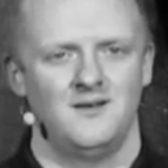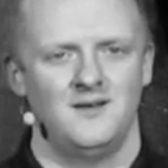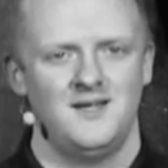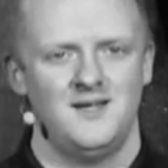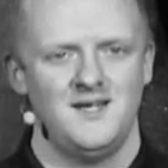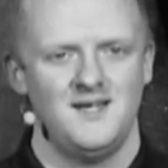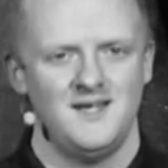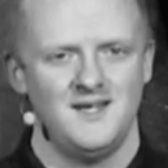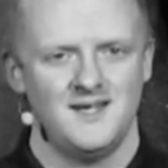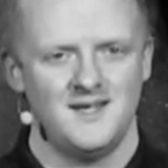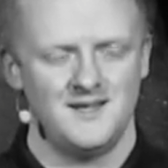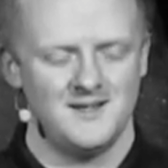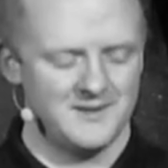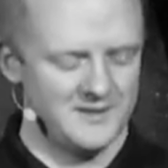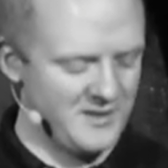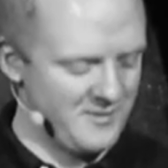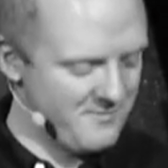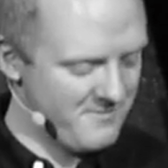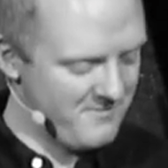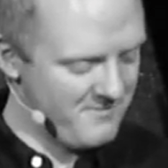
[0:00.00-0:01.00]
He
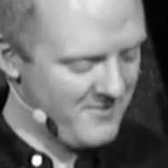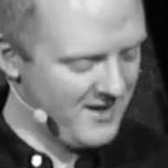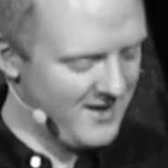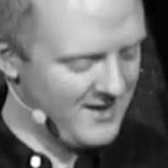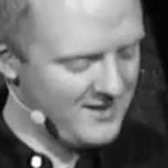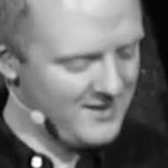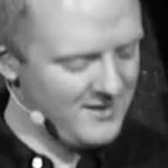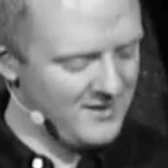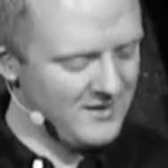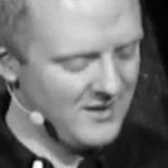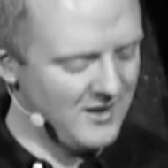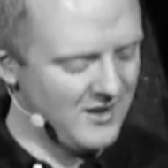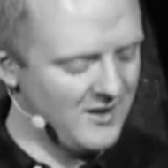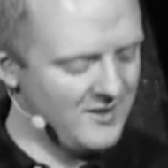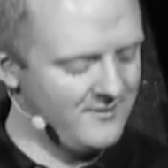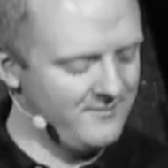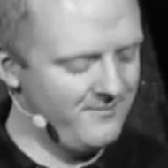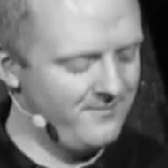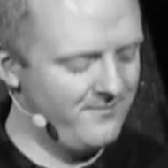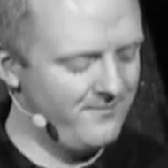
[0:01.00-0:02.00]
is a mighty
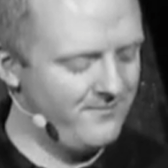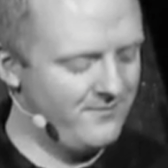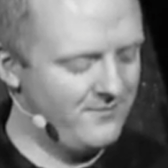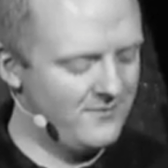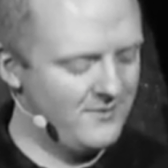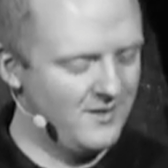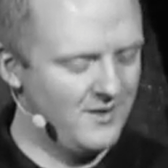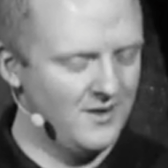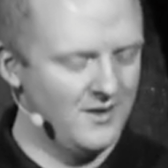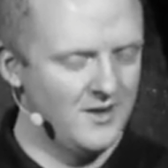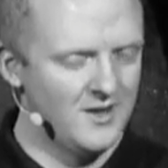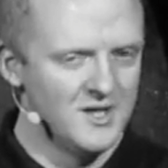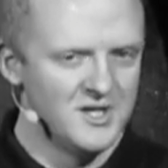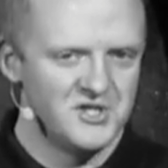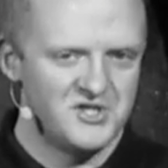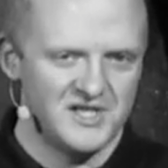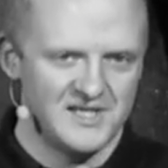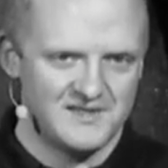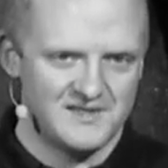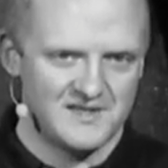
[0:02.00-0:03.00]
God.
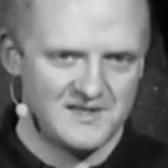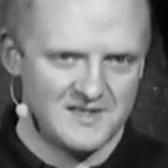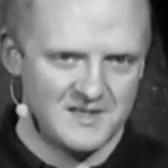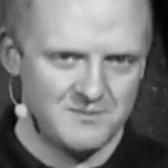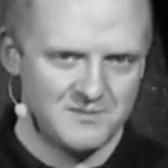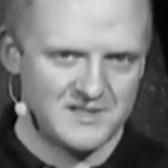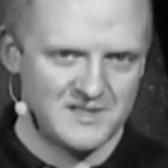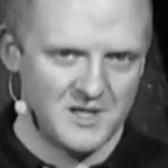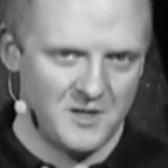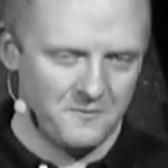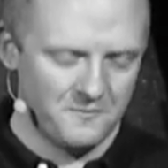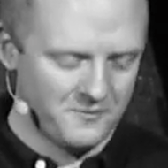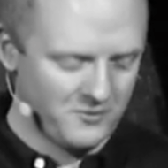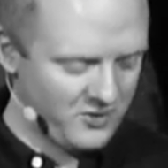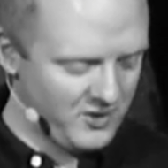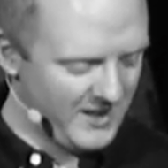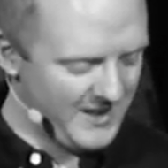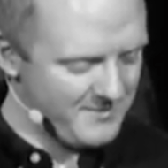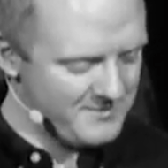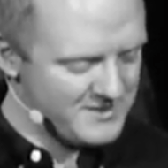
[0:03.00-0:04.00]
Jesus himself
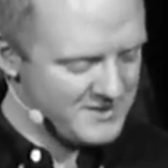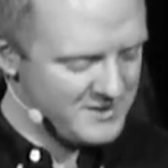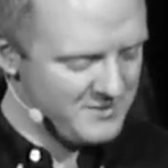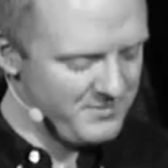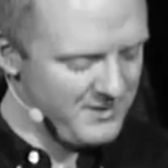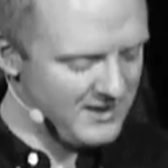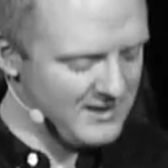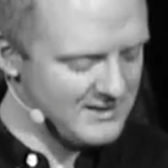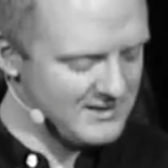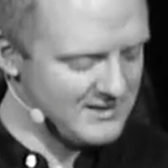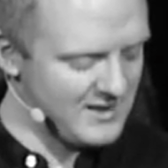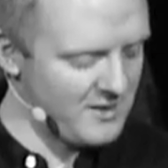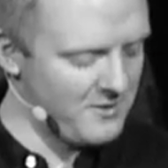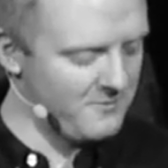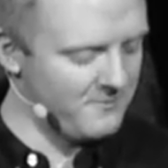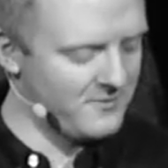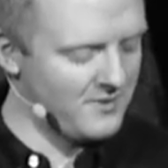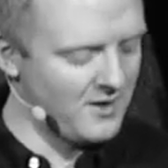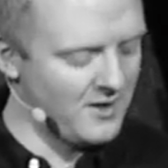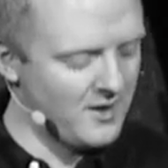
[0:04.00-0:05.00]
claims to be the Son
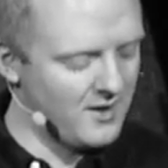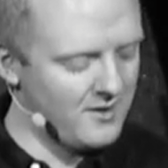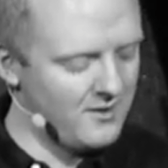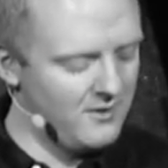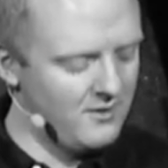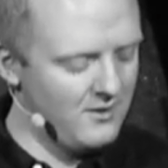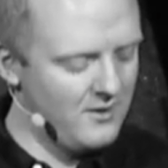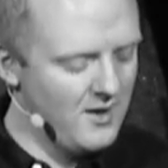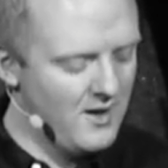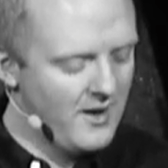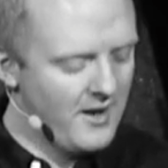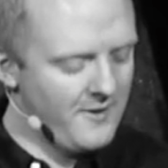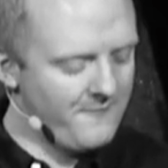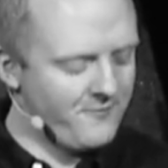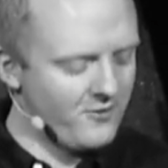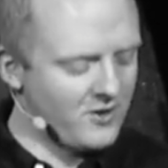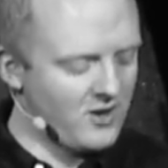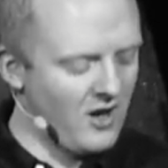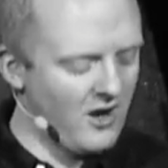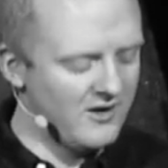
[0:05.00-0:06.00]
of God. And
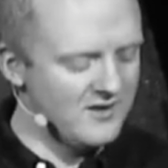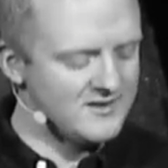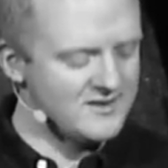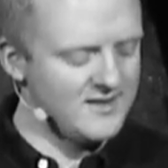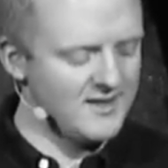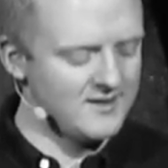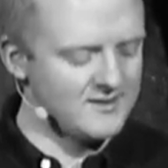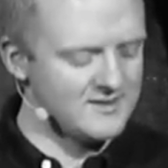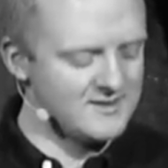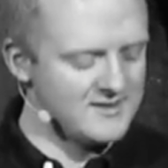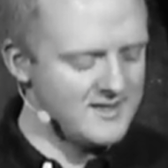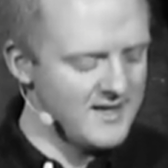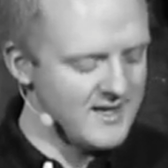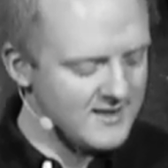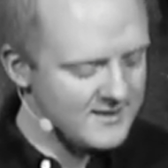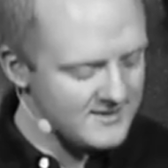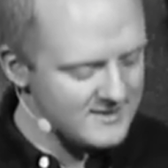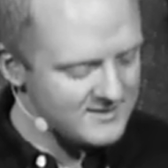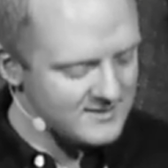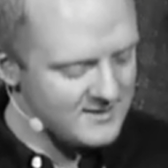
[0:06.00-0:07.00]
for context's
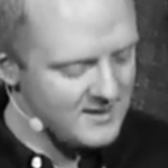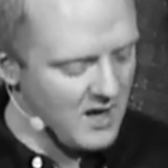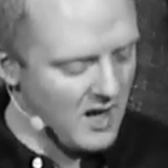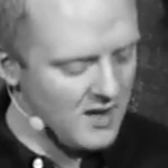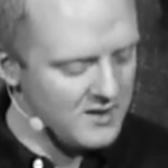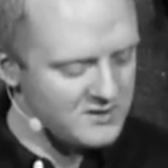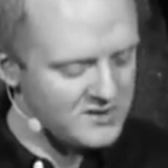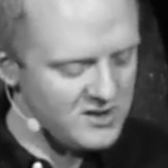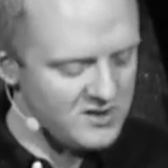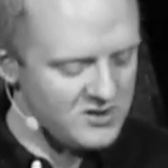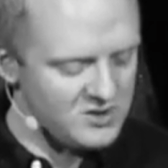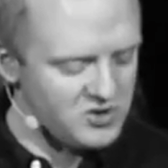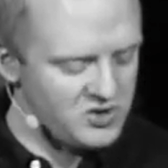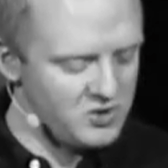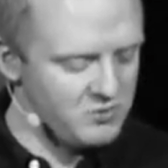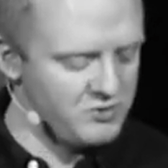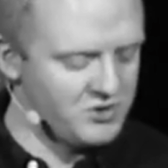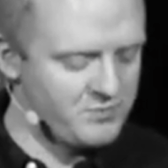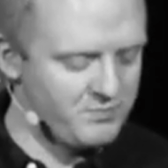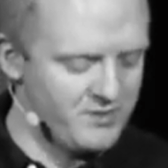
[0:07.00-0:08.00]
sake, this God to the
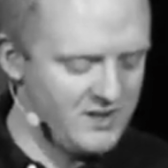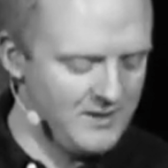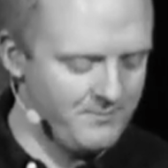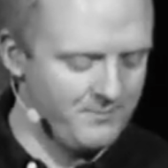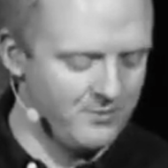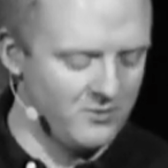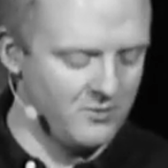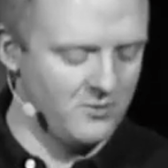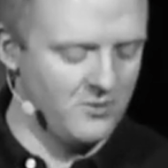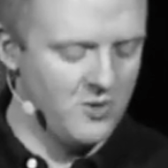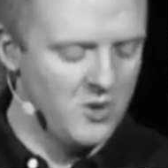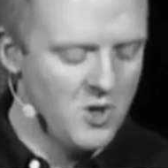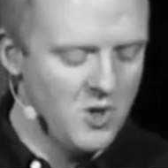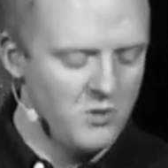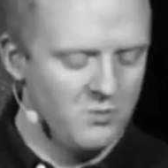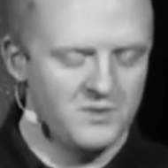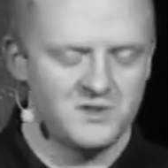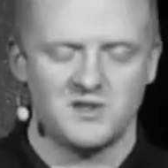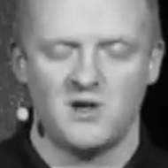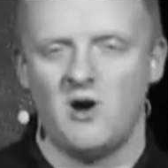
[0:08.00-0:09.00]
Jewish people
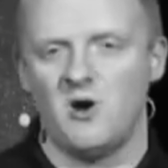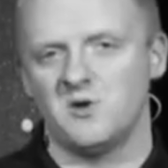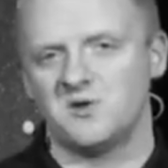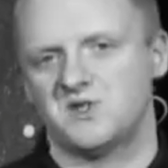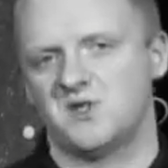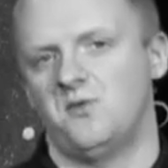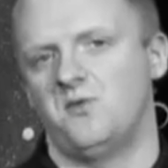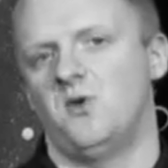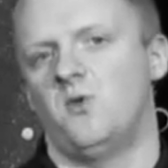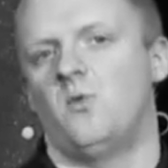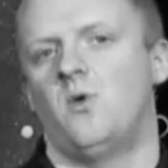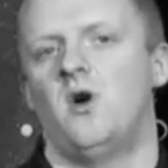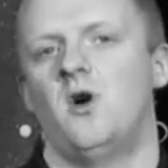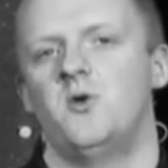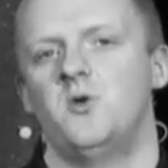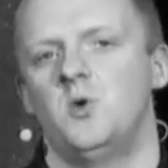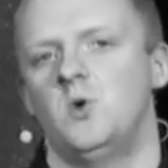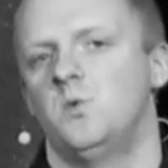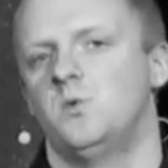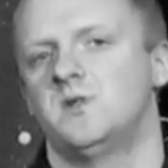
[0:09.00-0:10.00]
was also the
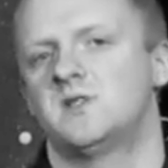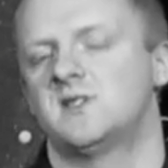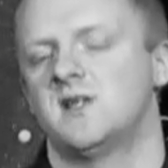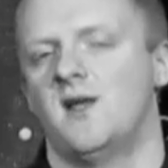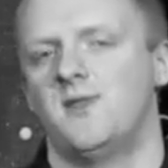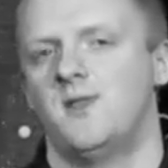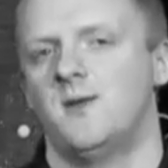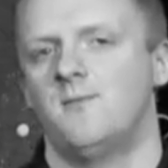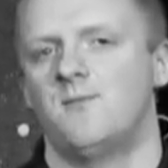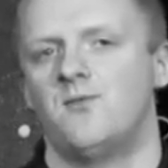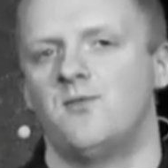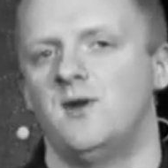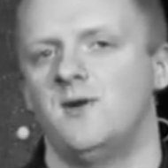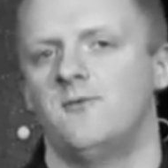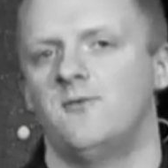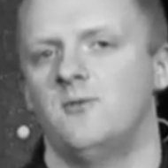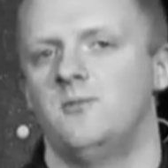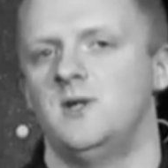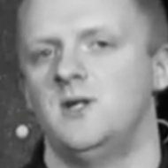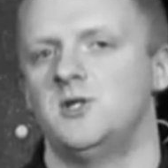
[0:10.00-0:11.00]
one who would set them free
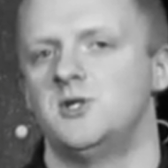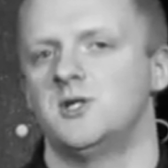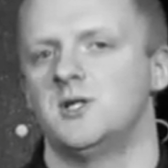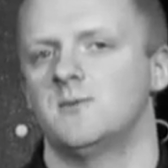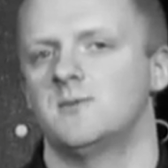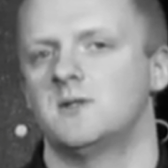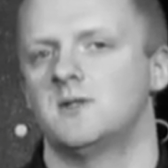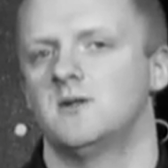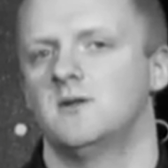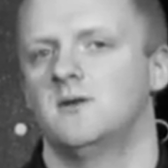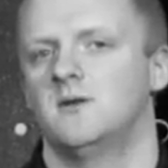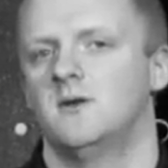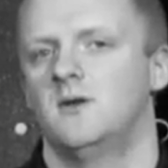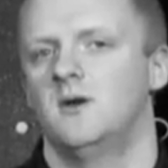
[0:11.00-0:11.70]
from Egypt.